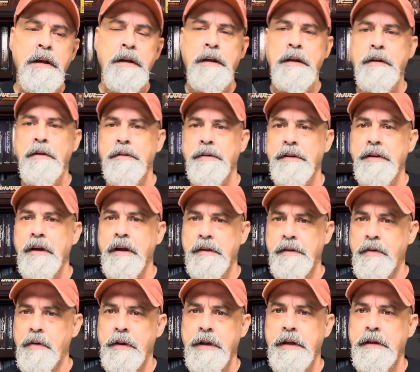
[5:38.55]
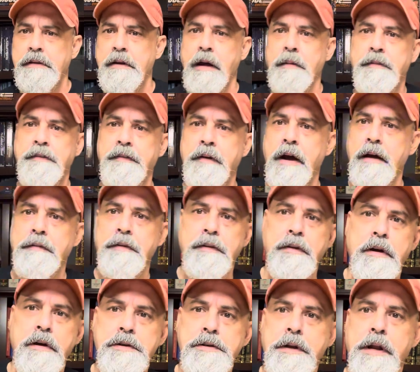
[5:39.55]
You know, a 20 times 5 is
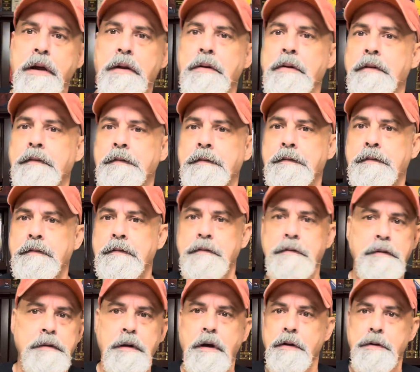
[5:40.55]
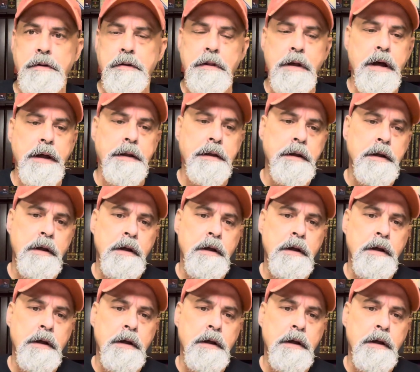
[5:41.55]
100. I don't know if y'all knew that.